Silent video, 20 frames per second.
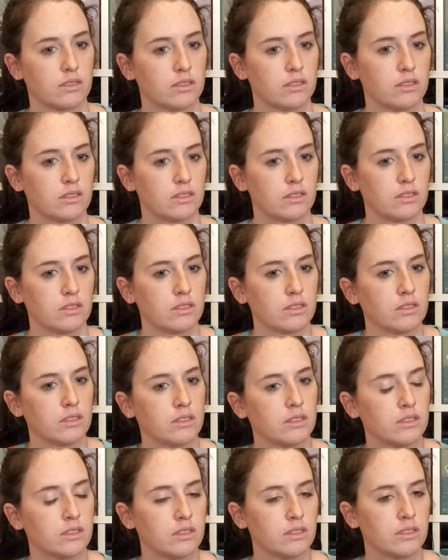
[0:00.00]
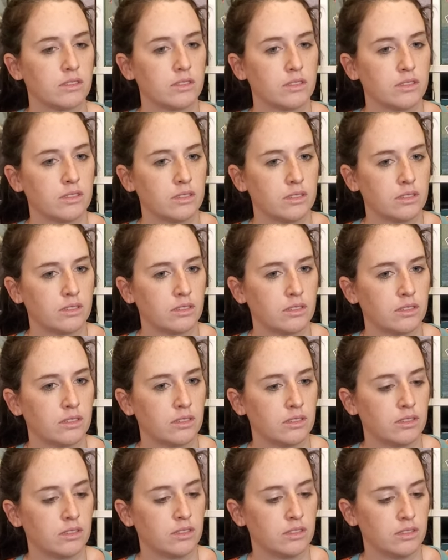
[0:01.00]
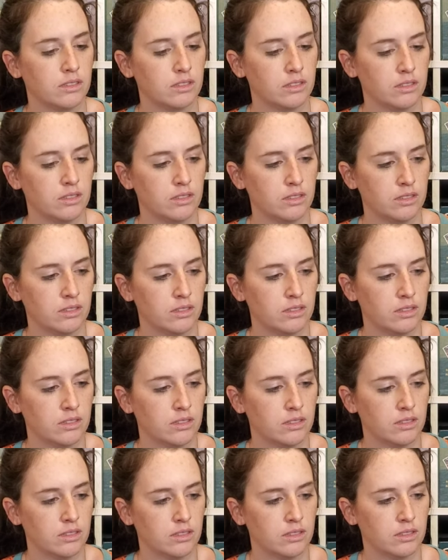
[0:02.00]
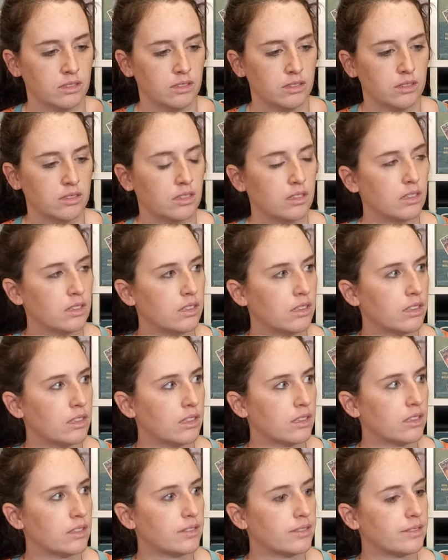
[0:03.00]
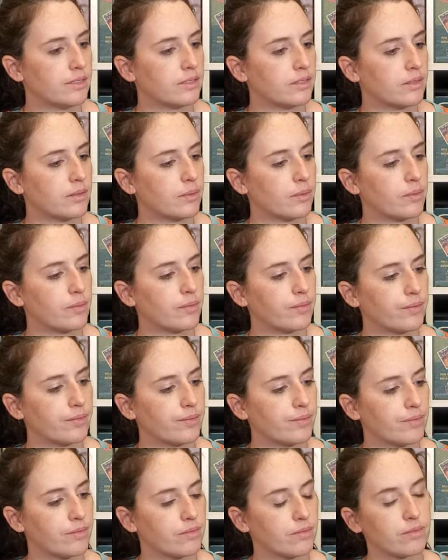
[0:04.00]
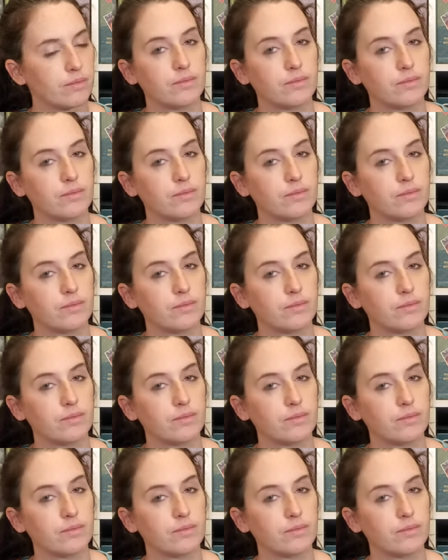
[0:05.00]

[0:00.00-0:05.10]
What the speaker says: (silent)